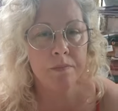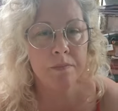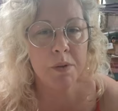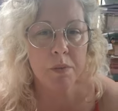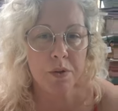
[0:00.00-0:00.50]

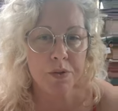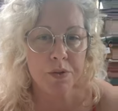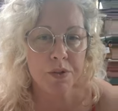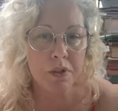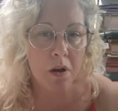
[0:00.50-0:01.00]
the
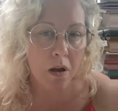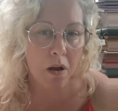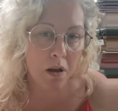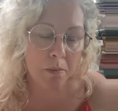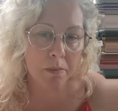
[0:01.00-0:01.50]
most
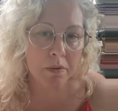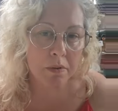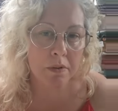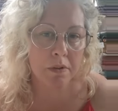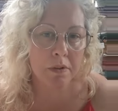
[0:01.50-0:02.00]
calm
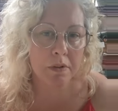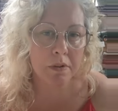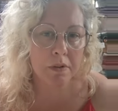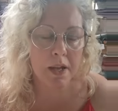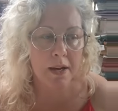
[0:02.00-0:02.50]

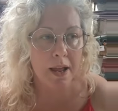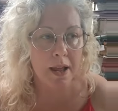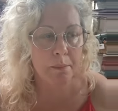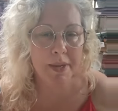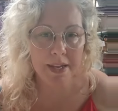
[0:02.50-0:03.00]
and
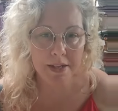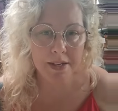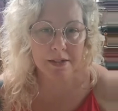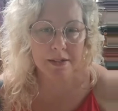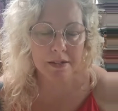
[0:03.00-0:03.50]
at
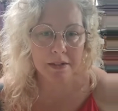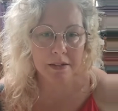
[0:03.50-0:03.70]
peace.